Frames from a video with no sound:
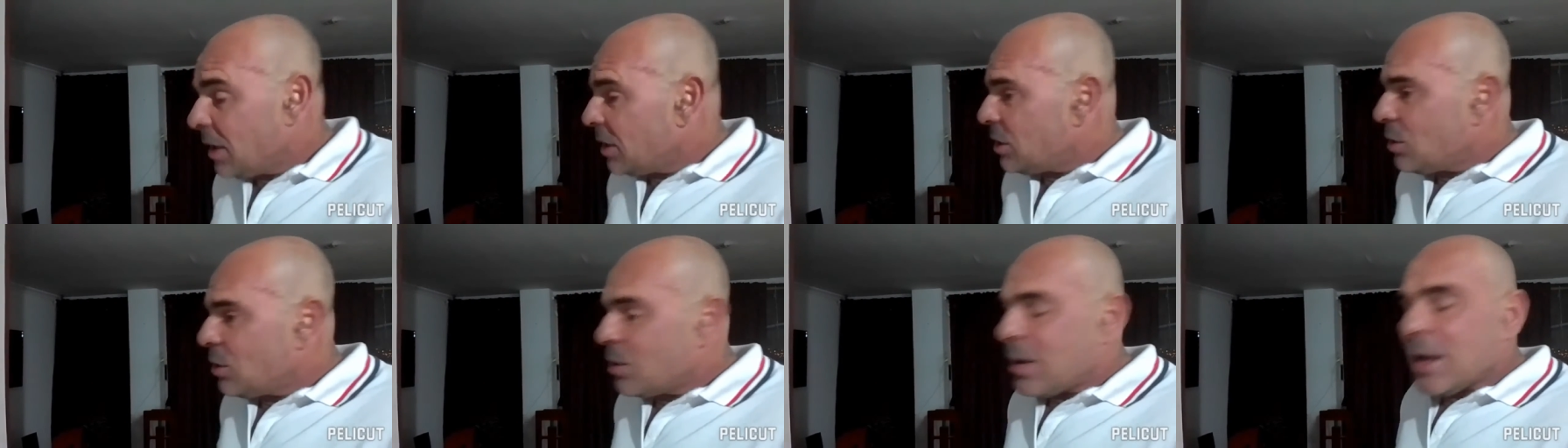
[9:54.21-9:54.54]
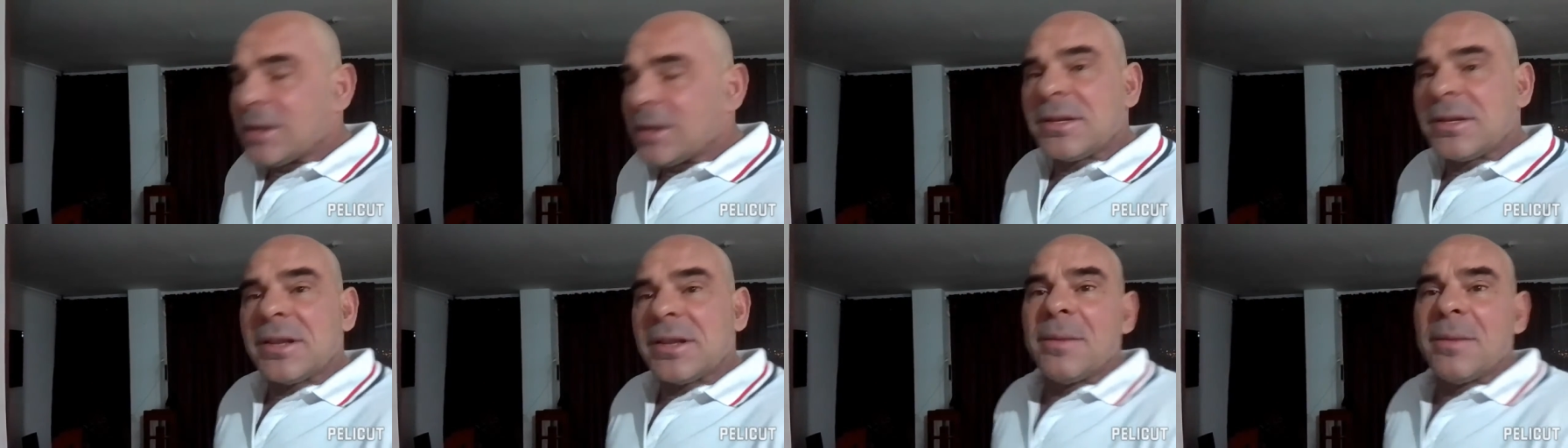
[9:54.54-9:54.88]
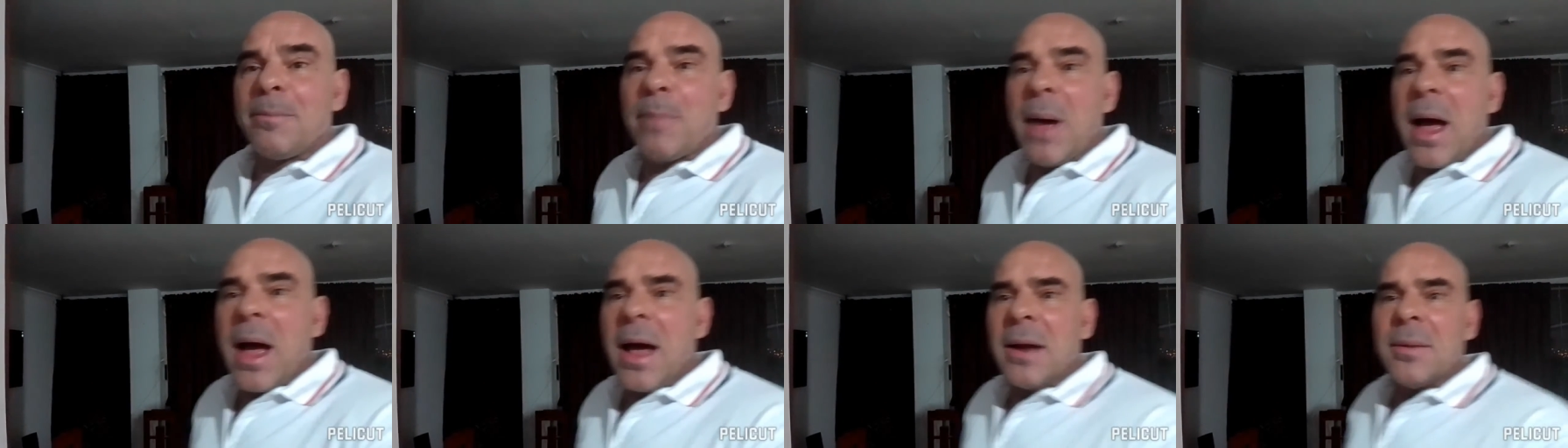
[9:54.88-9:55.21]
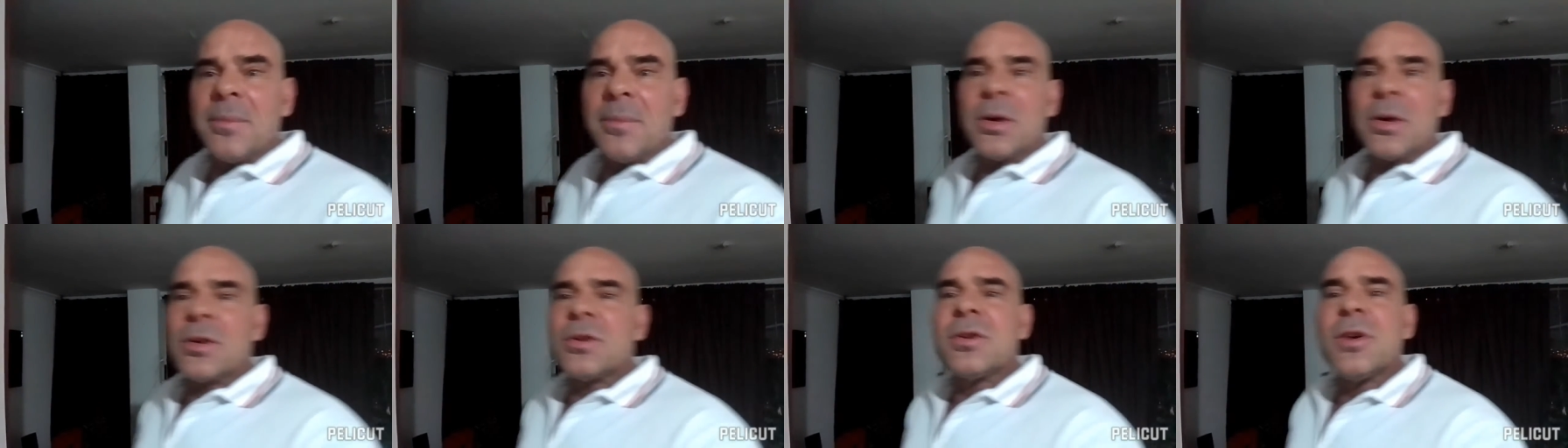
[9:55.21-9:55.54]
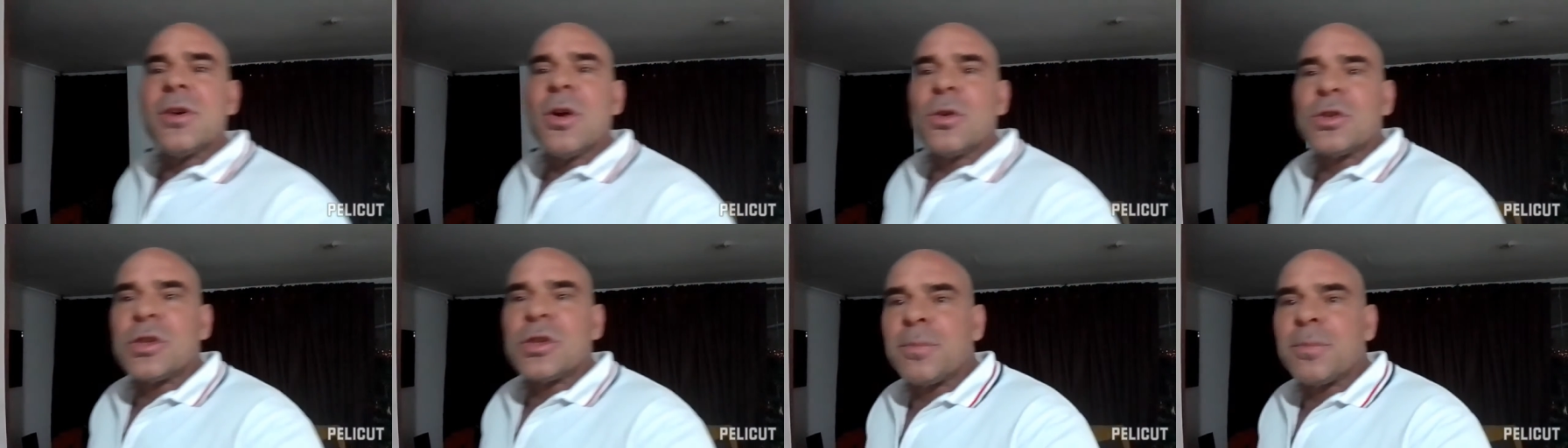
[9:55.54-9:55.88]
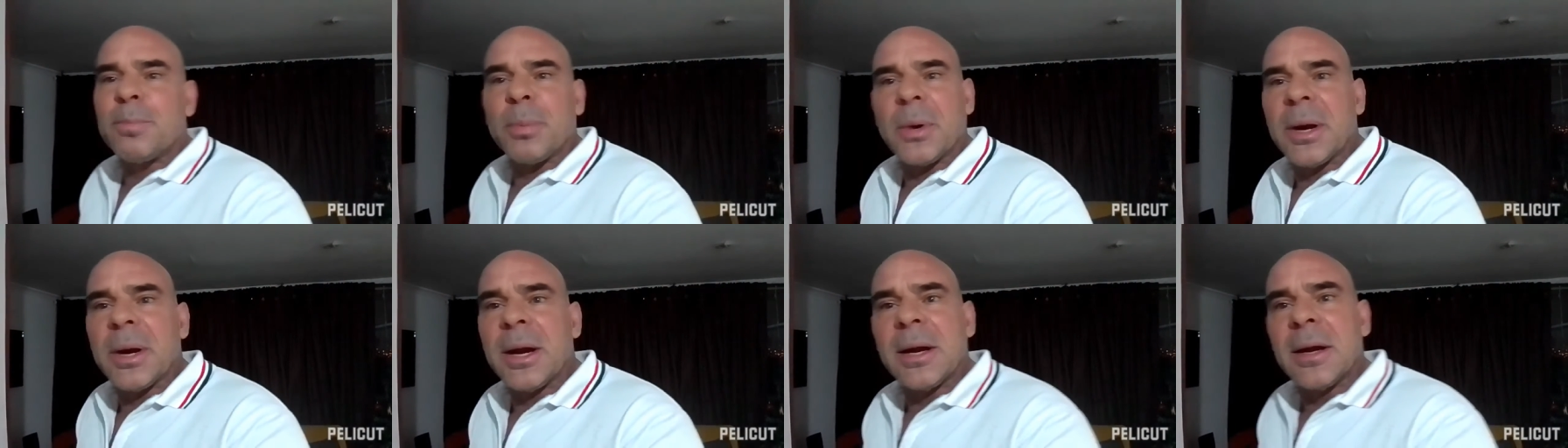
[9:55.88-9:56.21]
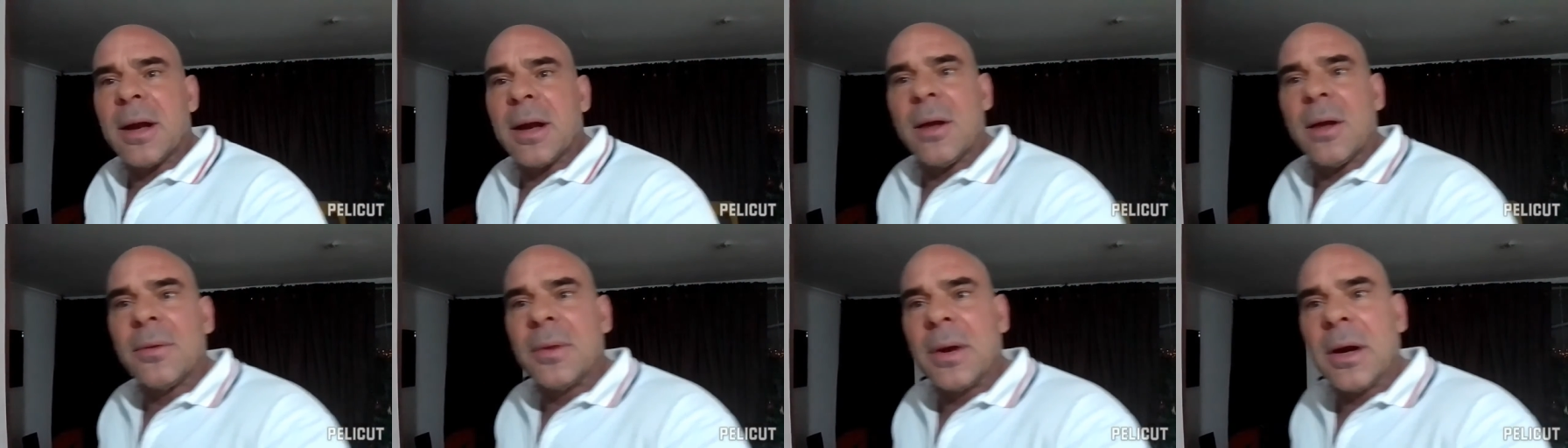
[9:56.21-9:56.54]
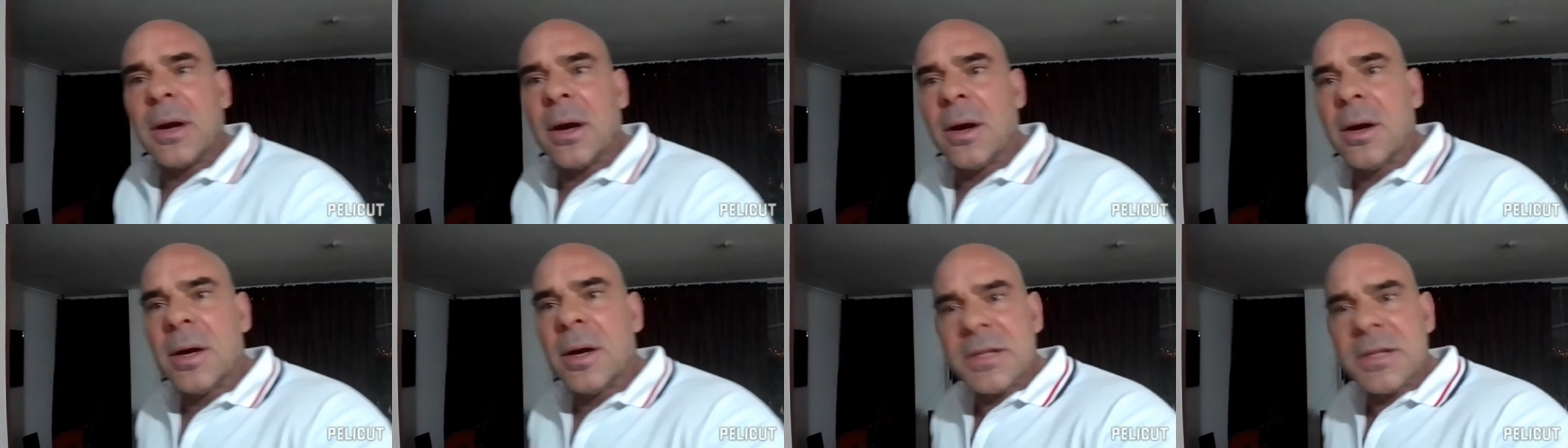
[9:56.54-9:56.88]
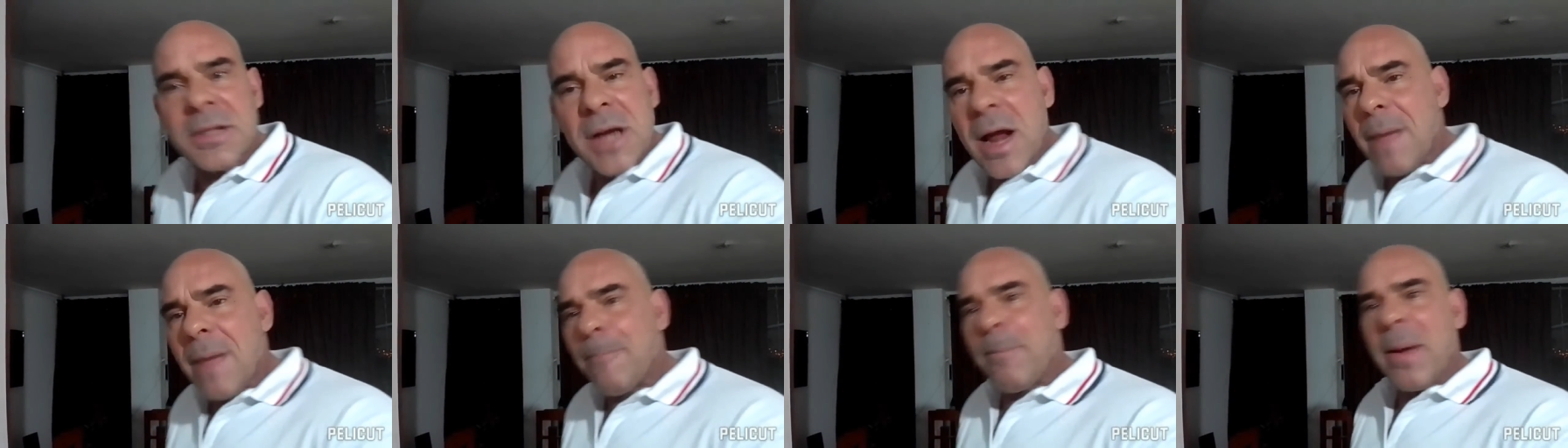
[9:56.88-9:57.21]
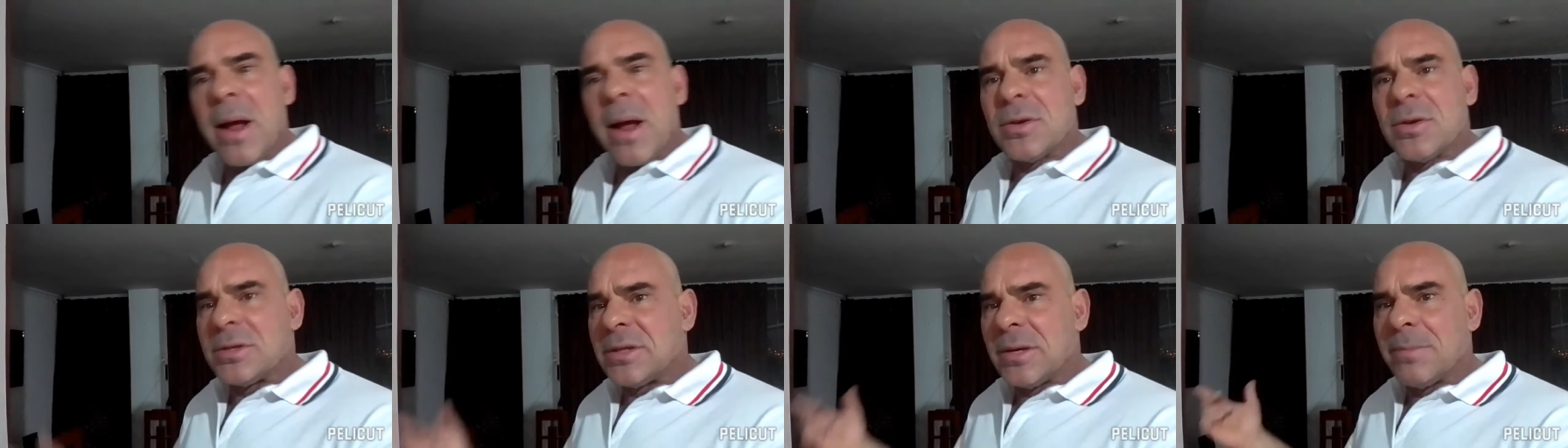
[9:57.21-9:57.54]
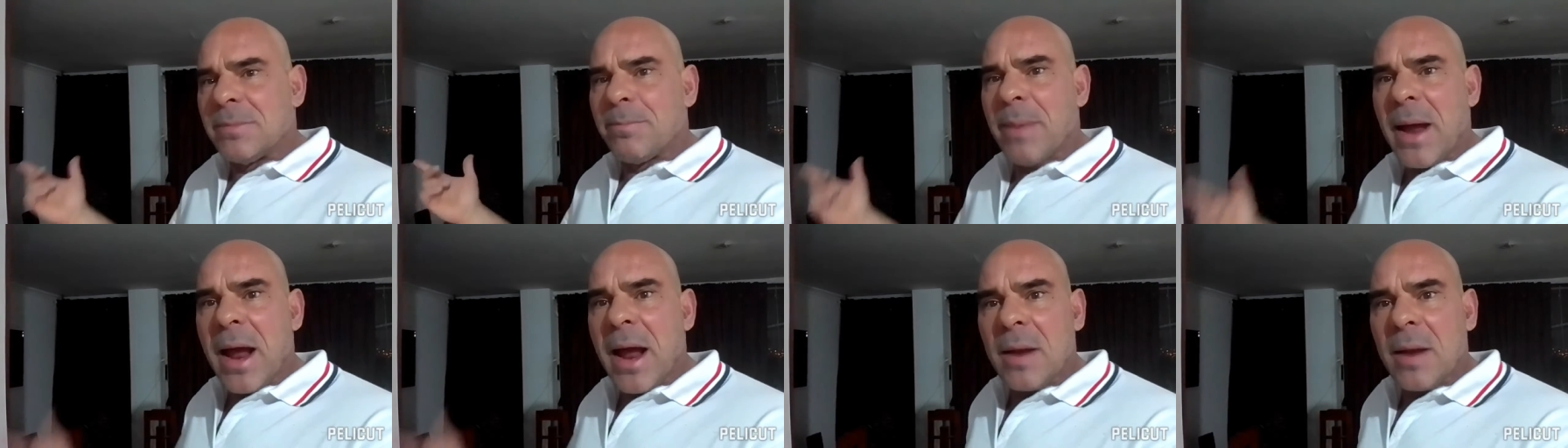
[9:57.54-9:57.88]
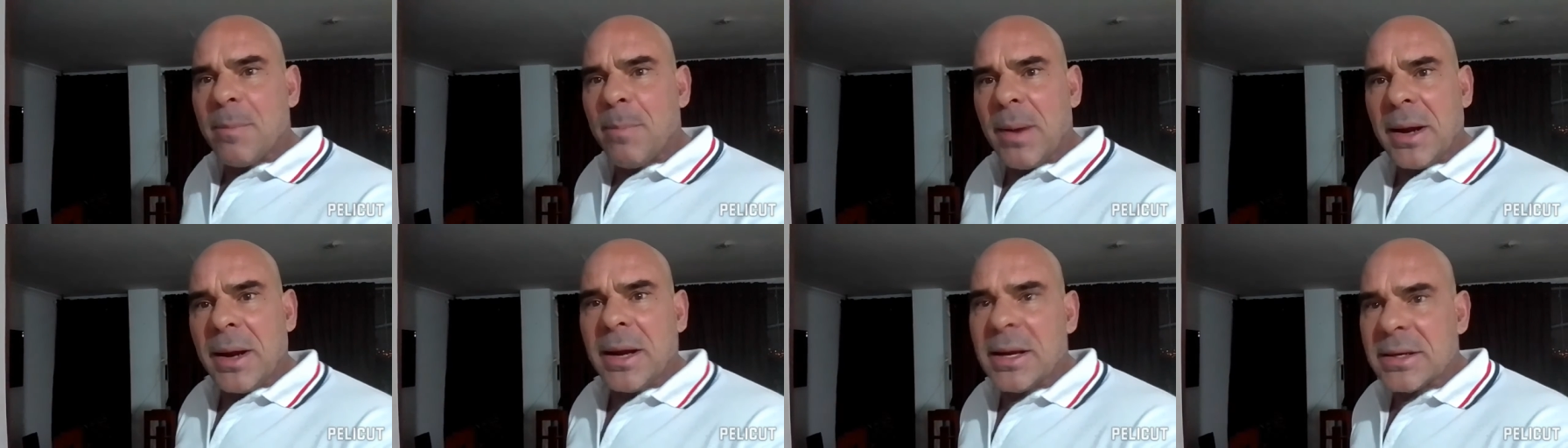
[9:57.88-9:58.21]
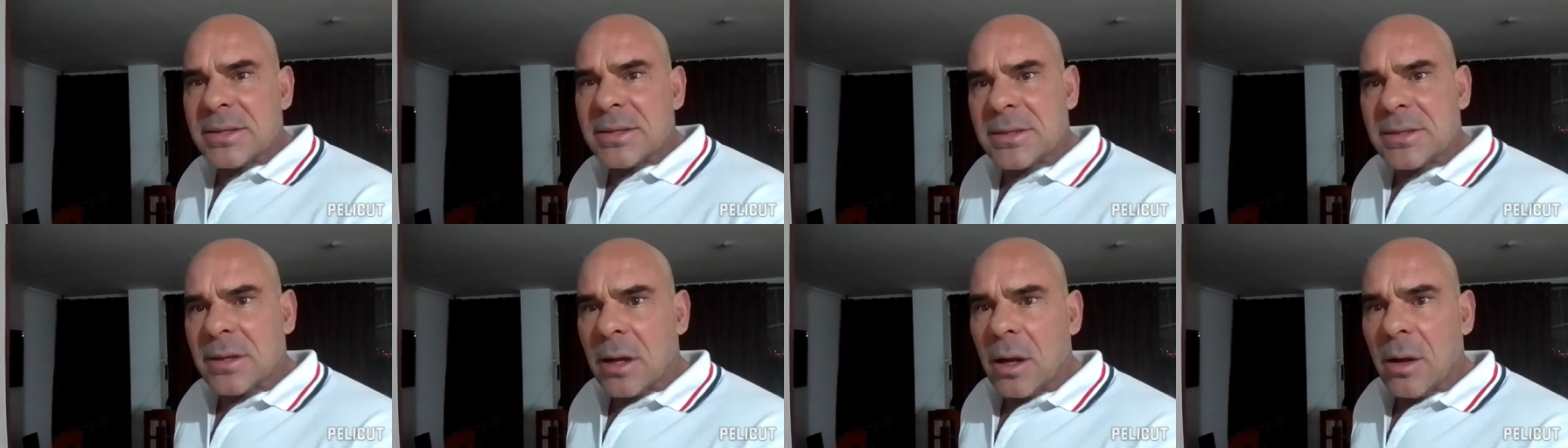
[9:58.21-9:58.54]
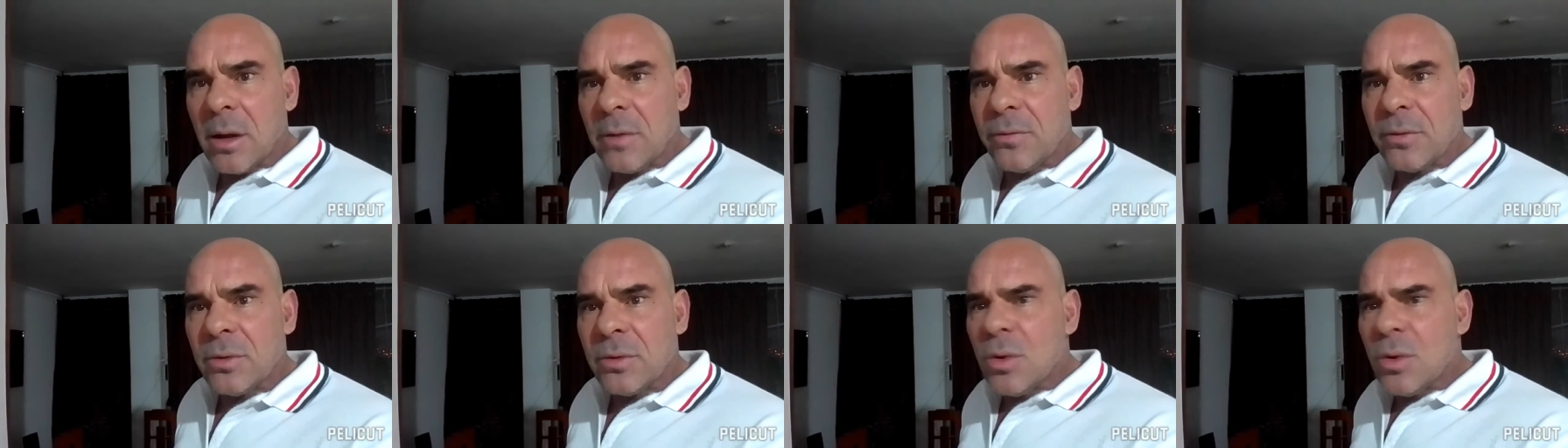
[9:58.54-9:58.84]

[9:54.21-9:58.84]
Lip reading: You get to the bottom, there's no spring down there. It's not bouncing back by itself.